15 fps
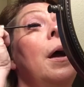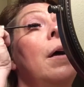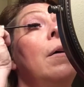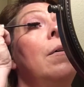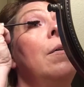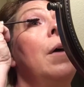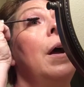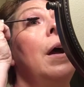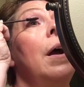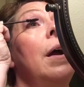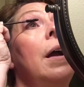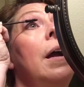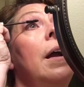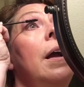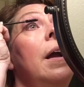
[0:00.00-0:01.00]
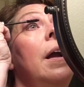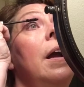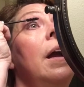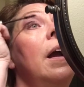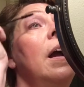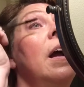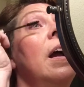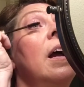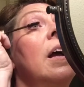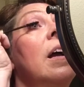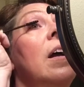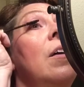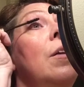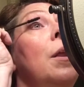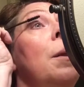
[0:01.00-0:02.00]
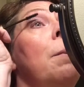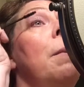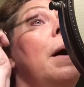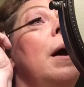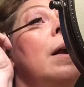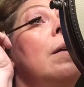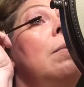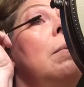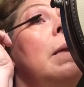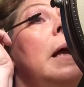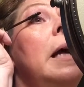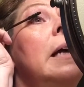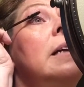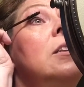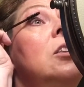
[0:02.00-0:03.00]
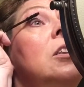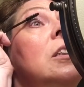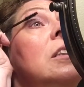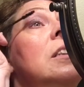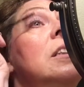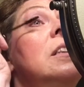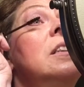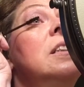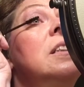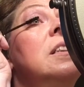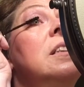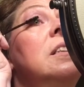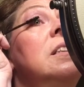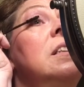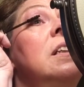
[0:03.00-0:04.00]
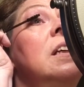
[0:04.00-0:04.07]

Okay, go to the bottom lashes,